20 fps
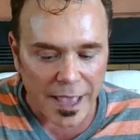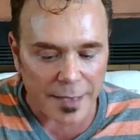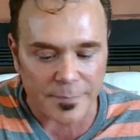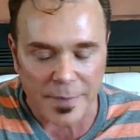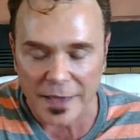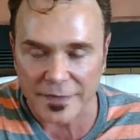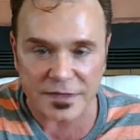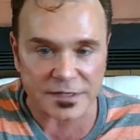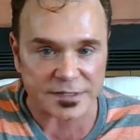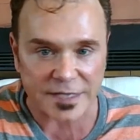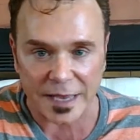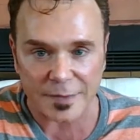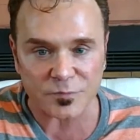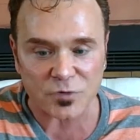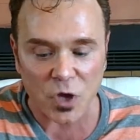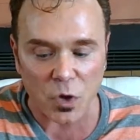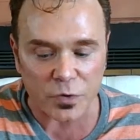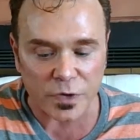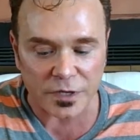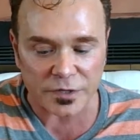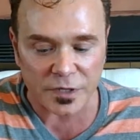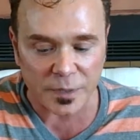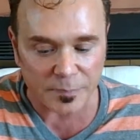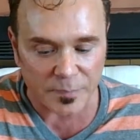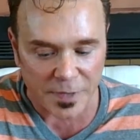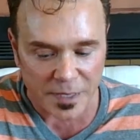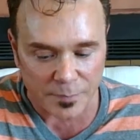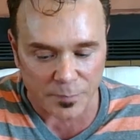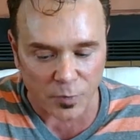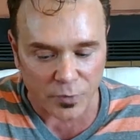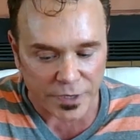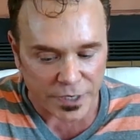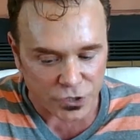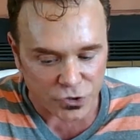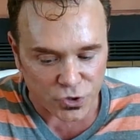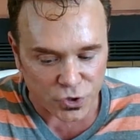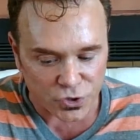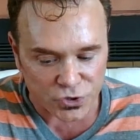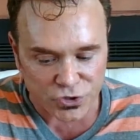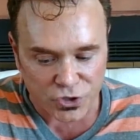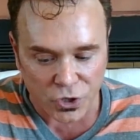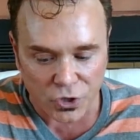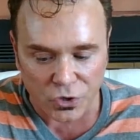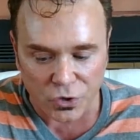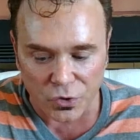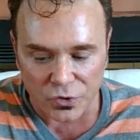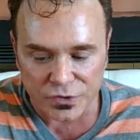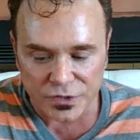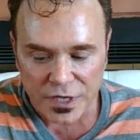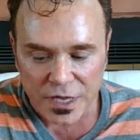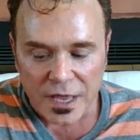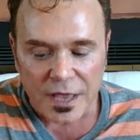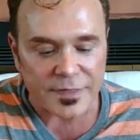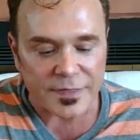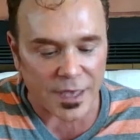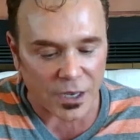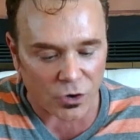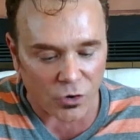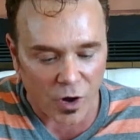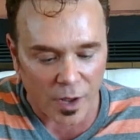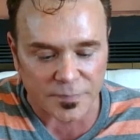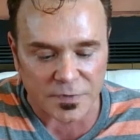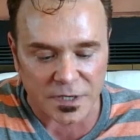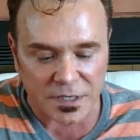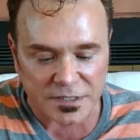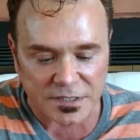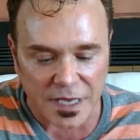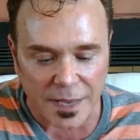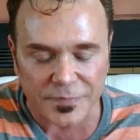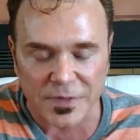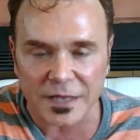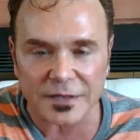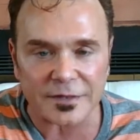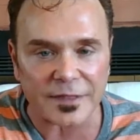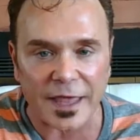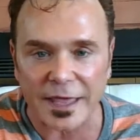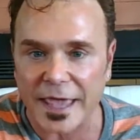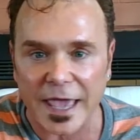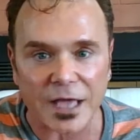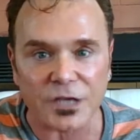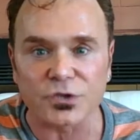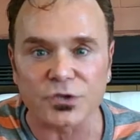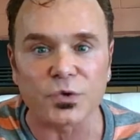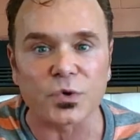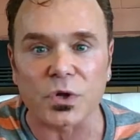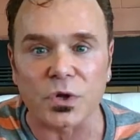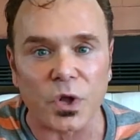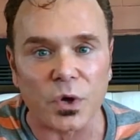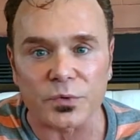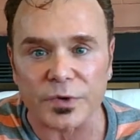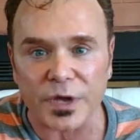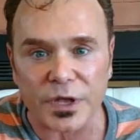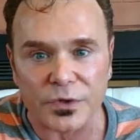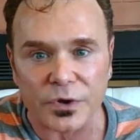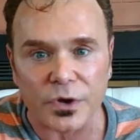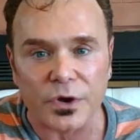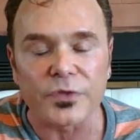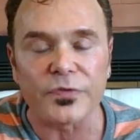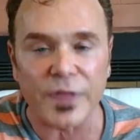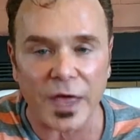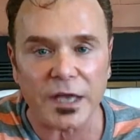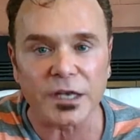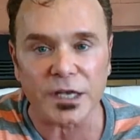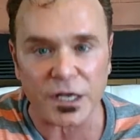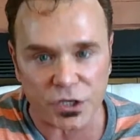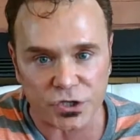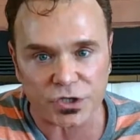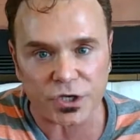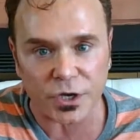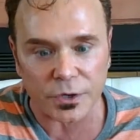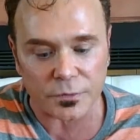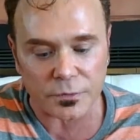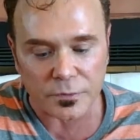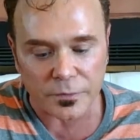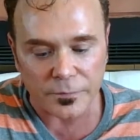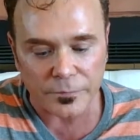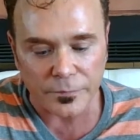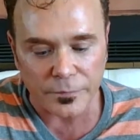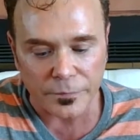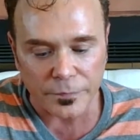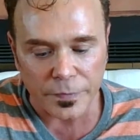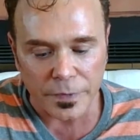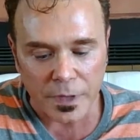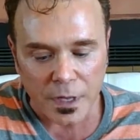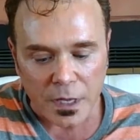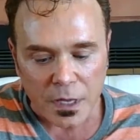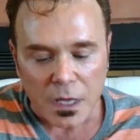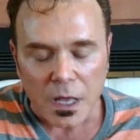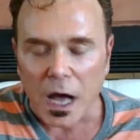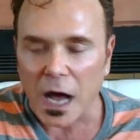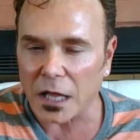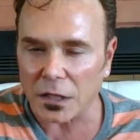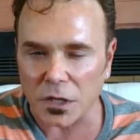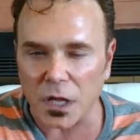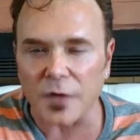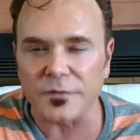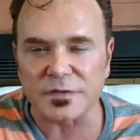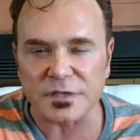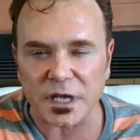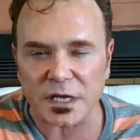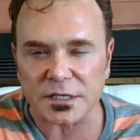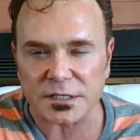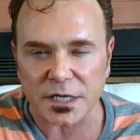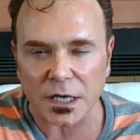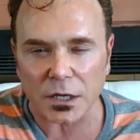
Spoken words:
And by the same token, the people in your circles that are up to something, they can't do it alone either. They need you. I love Zig